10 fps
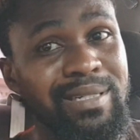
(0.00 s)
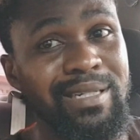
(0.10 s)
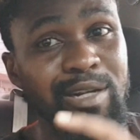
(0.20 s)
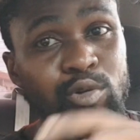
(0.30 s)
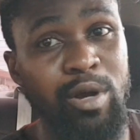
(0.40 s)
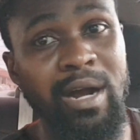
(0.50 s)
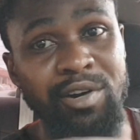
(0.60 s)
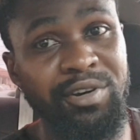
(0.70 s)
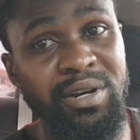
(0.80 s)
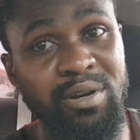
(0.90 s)
the look
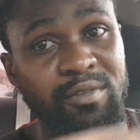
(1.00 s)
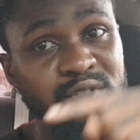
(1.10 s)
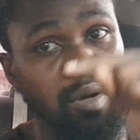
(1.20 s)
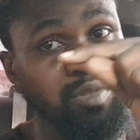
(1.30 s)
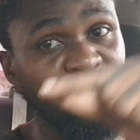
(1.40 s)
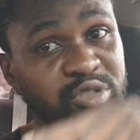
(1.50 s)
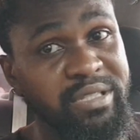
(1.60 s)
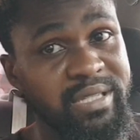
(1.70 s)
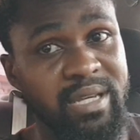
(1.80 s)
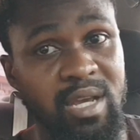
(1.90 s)
and craning of some
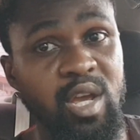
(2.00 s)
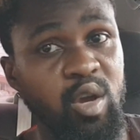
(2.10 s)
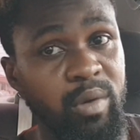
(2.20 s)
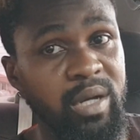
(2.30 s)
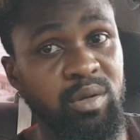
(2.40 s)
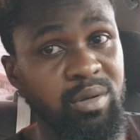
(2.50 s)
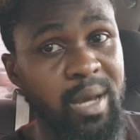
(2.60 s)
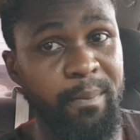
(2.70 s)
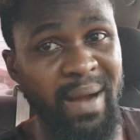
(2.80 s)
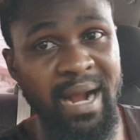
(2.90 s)
streets where you know
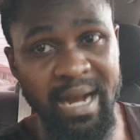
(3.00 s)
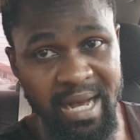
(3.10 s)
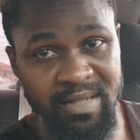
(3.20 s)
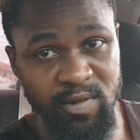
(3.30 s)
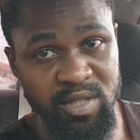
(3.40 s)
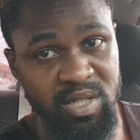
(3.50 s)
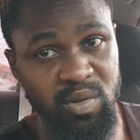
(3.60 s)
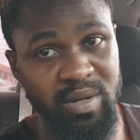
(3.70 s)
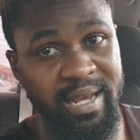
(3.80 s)
they park cars for sale.